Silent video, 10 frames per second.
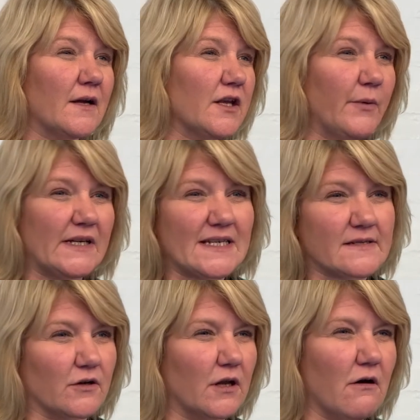
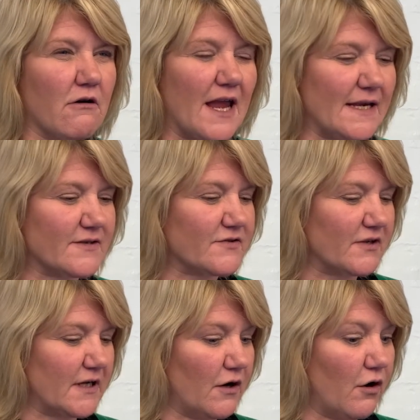QIT's got a long
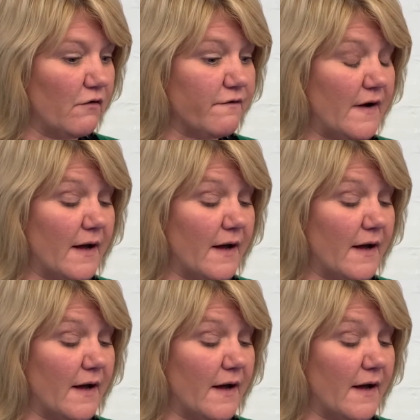history of